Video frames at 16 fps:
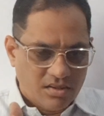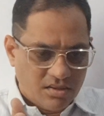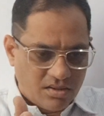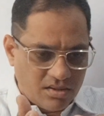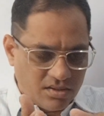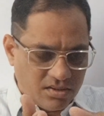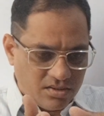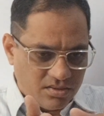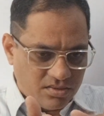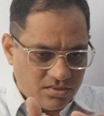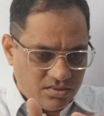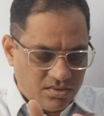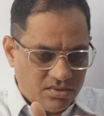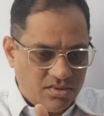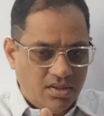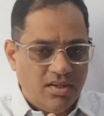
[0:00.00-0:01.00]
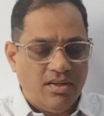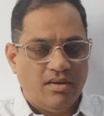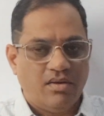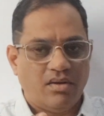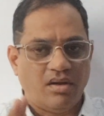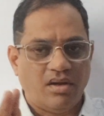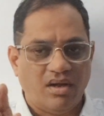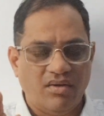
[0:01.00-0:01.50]

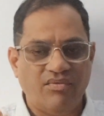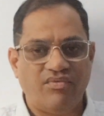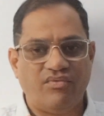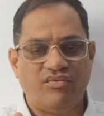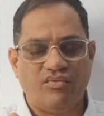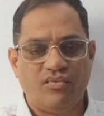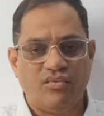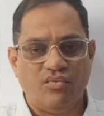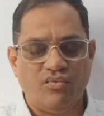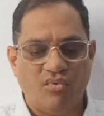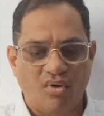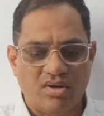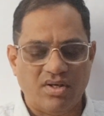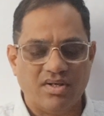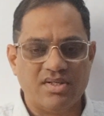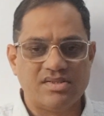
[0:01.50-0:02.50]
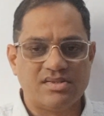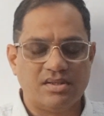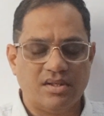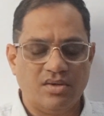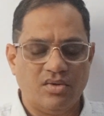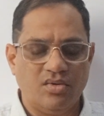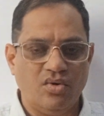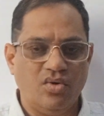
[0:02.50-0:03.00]
if water is,
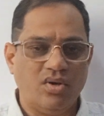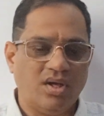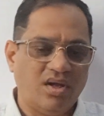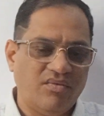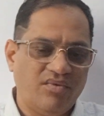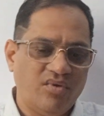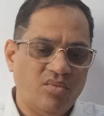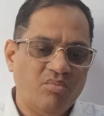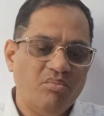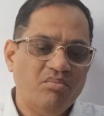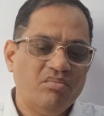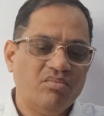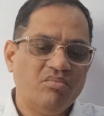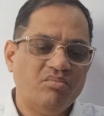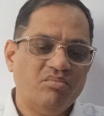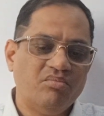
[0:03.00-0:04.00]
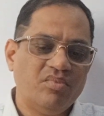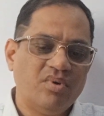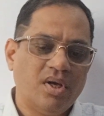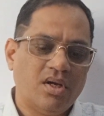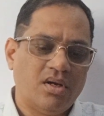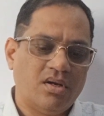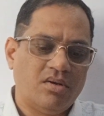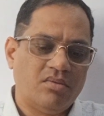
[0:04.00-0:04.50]
you know, if
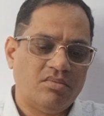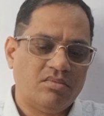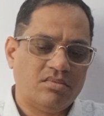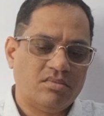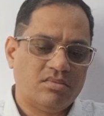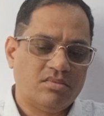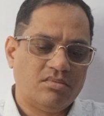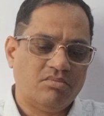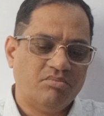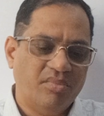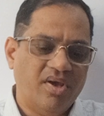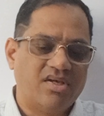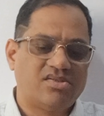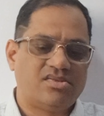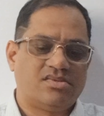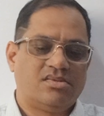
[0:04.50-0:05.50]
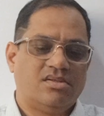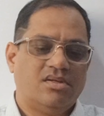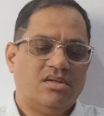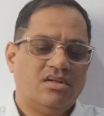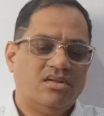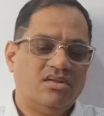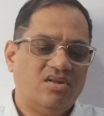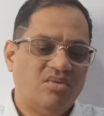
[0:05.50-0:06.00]
you mix
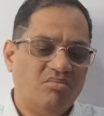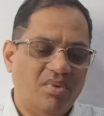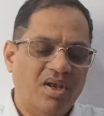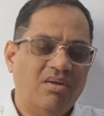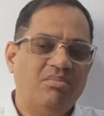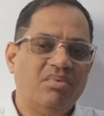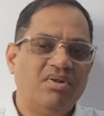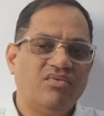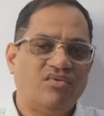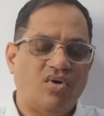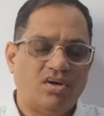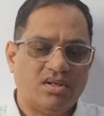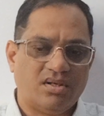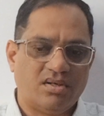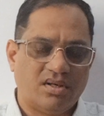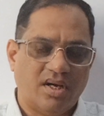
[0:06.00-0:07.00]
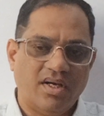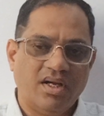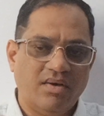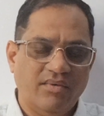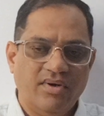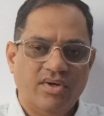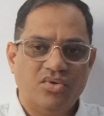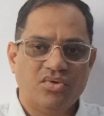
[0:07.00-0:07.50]
the milk with water and
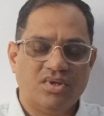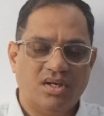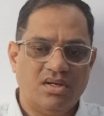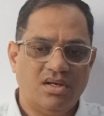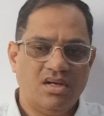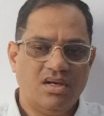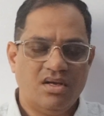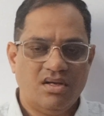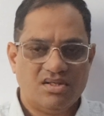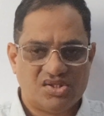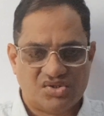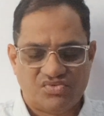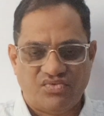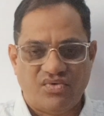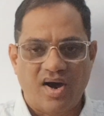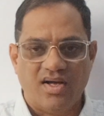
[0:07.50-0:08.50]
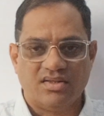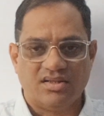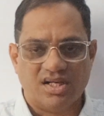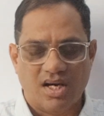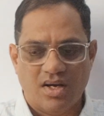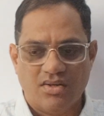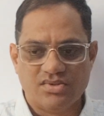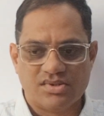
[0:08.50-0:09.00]
give it to the swan, the
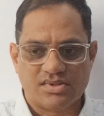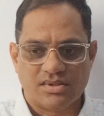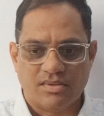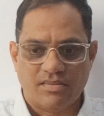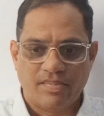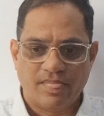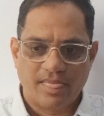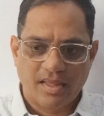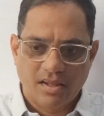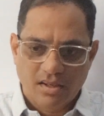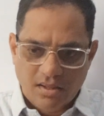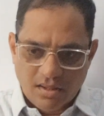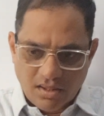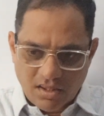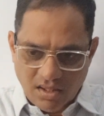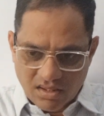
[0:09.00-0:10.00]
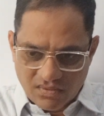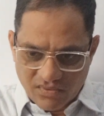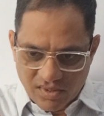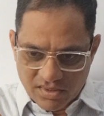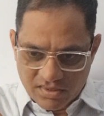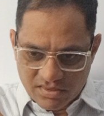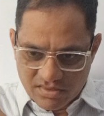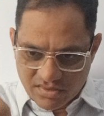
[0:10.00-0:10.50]
hamsa, it
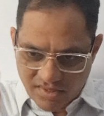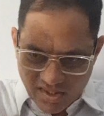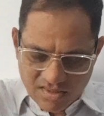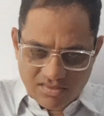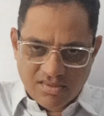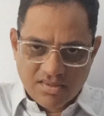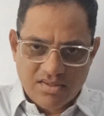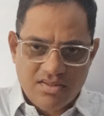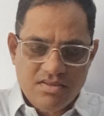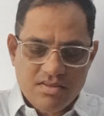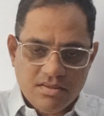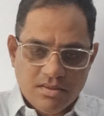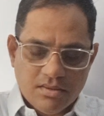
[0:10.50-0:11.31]
will drink the